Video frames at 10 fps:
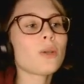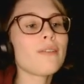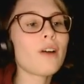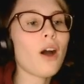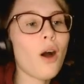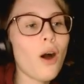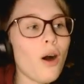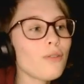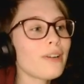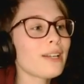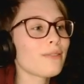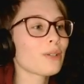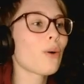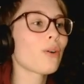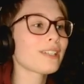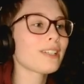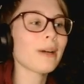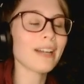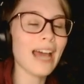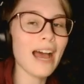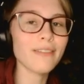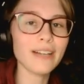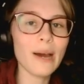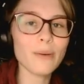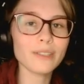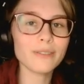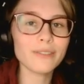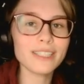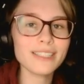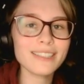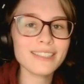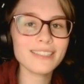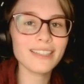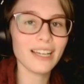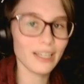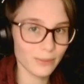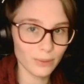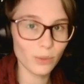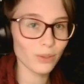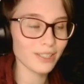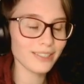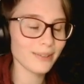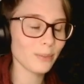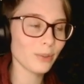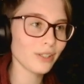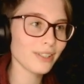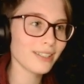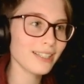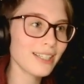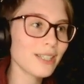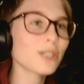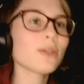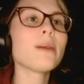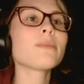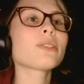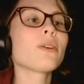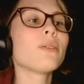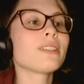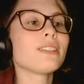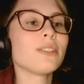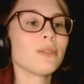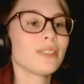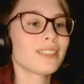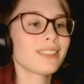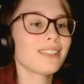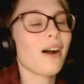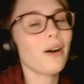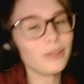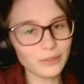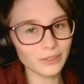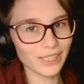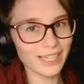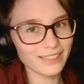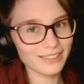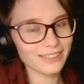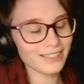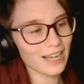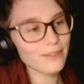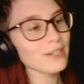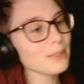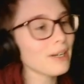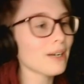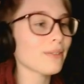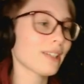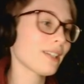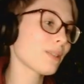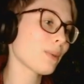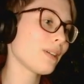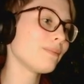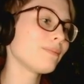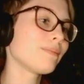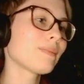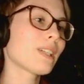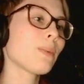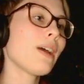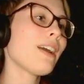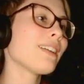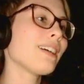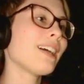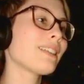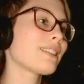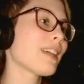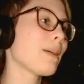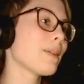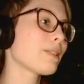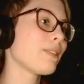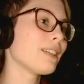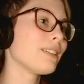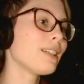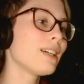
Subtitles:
So I've already recorded about half an hour of this, and the recording didn't work. So I'm just going to do it all over again. And re-explain everything as well. So why not? I like this game and it's fun.